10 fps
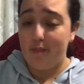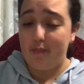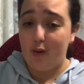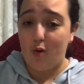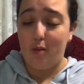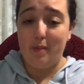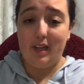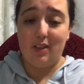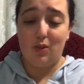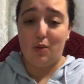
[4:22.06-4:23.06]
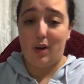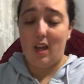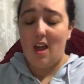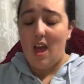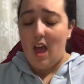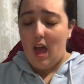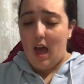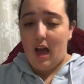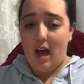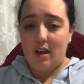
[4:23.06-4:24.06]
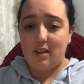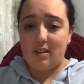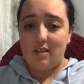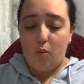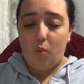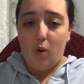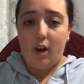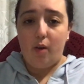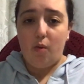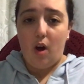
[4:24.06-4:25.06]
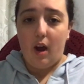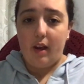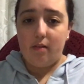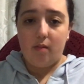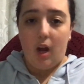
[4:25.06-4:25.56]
or a mini story. And what I write,